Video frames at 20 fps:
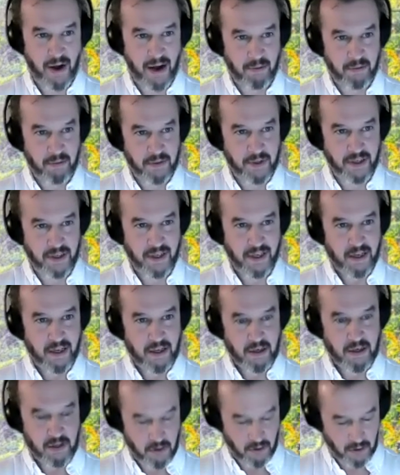to bring
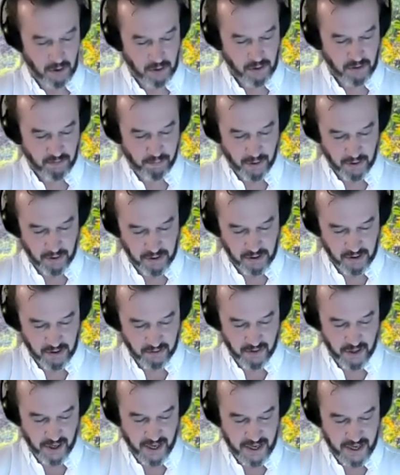around lots
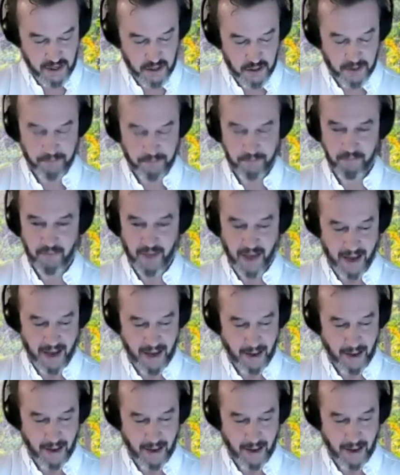of positive change.